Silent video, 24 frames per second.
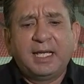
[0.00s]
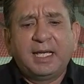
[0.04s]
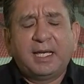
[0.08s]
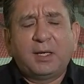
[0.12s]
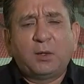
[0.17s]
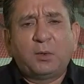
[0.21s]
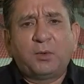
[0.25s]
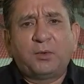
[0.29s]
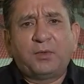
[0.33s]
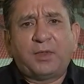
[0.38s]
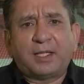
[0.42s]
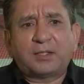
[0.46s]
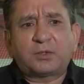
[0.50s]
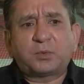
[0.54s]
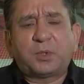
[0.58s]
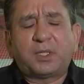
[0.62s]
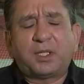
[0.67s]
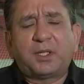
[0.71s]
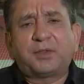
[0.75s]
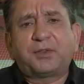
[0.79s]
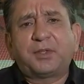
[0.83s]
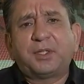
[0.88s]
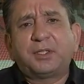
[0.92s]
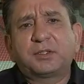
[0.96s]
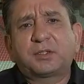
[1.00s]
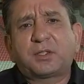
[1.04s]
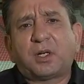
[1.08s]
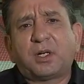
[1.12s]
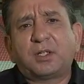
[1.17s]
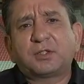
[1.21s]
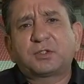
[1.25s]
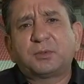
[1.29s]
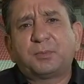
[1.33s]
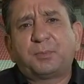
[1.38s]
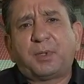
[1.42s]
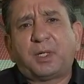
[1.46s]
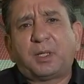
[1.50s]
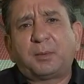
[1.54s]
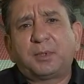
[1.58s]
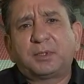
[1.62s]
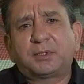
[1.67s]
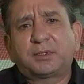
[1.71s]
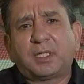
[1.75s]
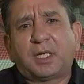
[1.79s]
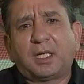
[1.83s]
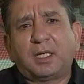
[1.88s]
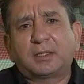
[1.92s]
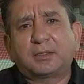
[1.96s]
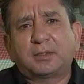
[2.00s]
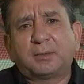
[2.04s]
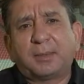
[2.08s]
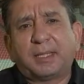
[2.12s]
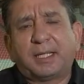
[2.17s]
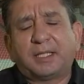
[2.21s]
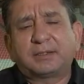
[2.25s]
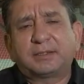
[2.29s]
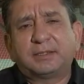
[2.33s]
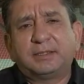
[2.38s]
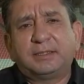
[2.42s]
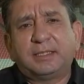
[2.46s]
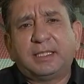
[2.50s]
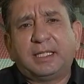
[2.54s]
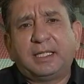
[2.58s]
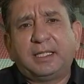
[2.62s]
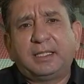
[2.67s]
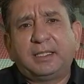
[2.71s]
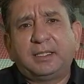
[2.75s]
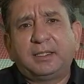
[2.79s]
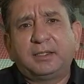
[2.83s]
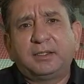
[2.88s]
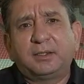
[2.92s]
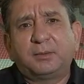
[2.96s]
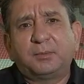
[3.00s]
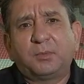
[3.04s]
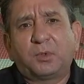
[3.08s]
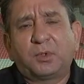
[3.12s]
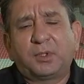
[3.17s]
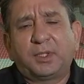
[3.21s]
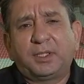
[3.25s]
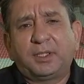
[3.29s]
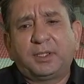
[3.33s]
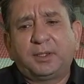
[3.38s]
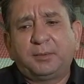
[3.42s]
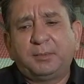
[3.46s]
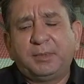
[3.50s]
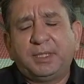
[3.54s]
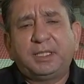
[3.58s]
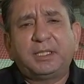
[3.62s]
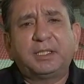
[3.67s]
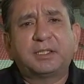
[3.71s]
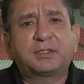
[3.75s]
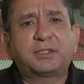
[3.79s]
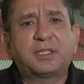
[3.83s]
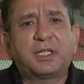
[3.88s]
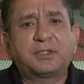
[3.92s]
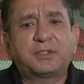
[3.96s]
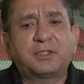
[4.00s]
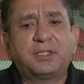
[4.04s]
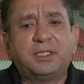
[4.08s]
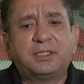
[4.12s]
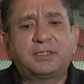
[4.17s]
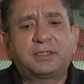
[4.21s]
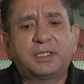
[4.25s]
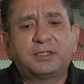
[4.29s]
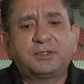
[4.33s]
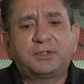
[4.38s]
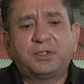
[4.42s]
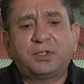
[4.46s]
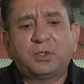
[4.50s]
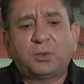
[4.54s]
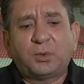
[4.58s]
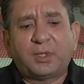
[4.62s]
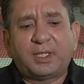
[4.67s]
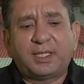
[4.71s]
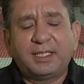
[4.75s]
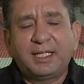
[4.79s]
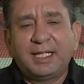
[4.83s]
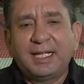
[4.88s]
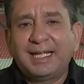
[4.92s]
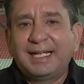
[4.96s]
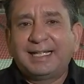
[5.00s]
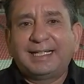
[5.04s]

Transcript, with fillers: And that's one of the Carson Palmer talked about today in the morning media session. He says, you know what?